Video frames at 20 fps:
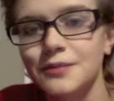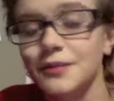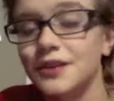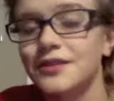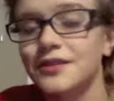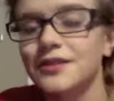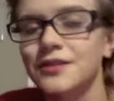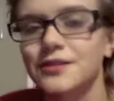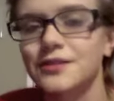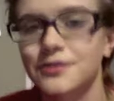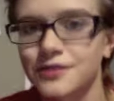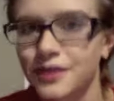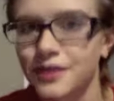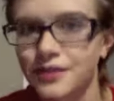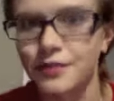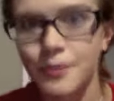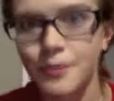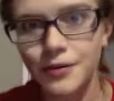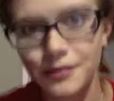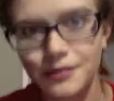You're not
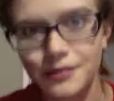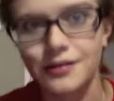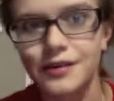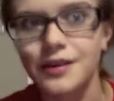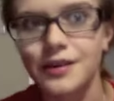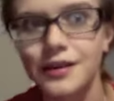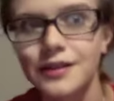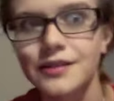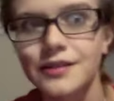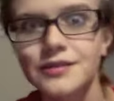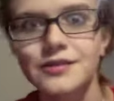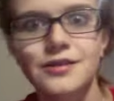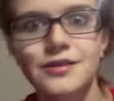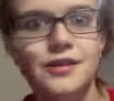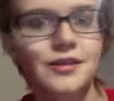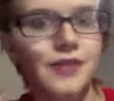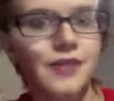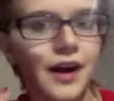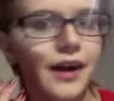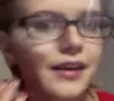supposed to see it. It's
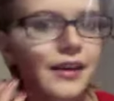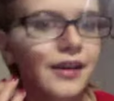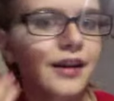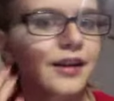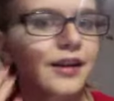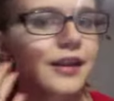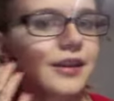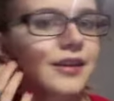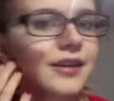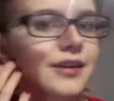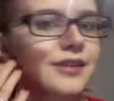just highlighting